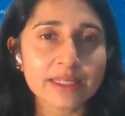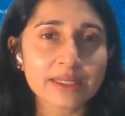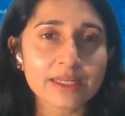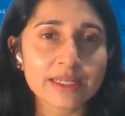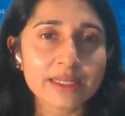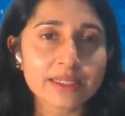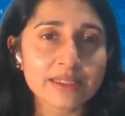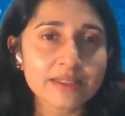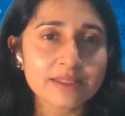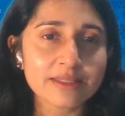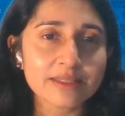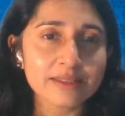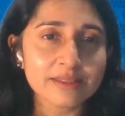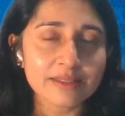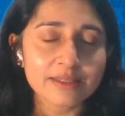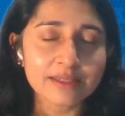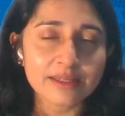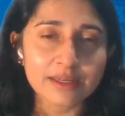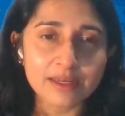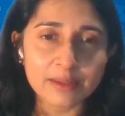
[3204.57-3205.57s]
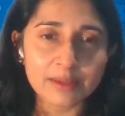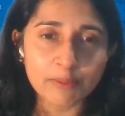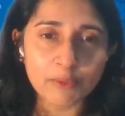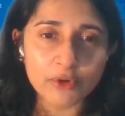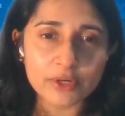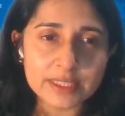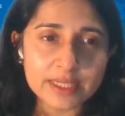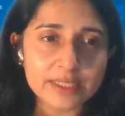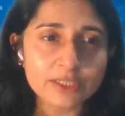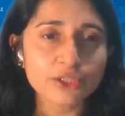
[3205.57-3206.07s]
that need
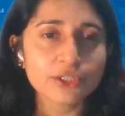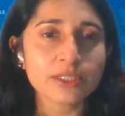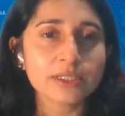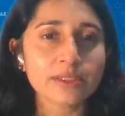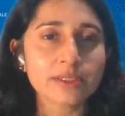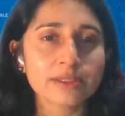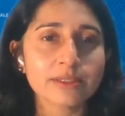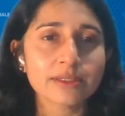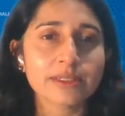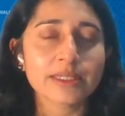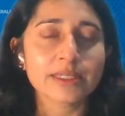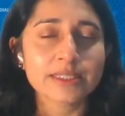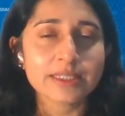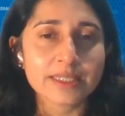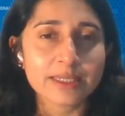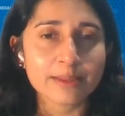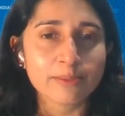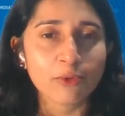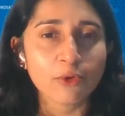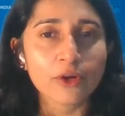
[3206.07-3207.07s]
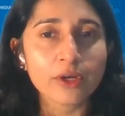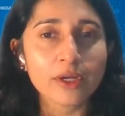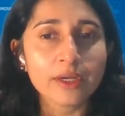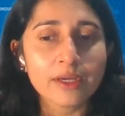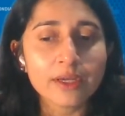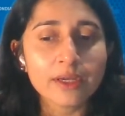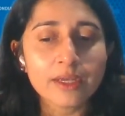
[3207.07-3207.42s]
more attention in Timor.